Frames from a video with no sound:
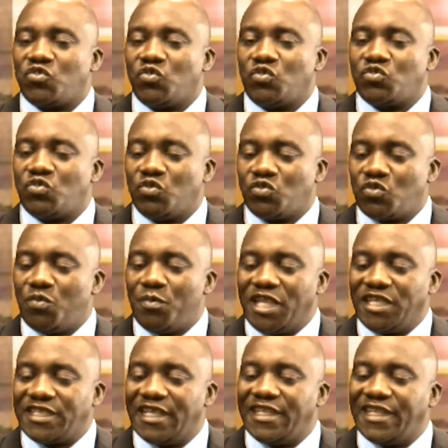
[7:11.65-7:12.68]
to
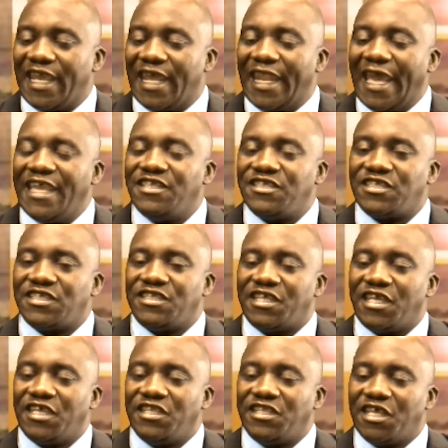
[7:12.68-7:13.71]
maintain their lines in
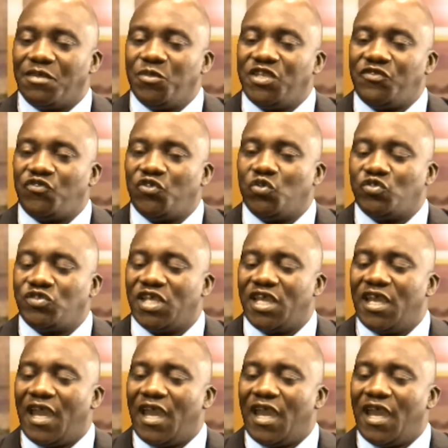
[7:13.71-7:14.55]
the midfield,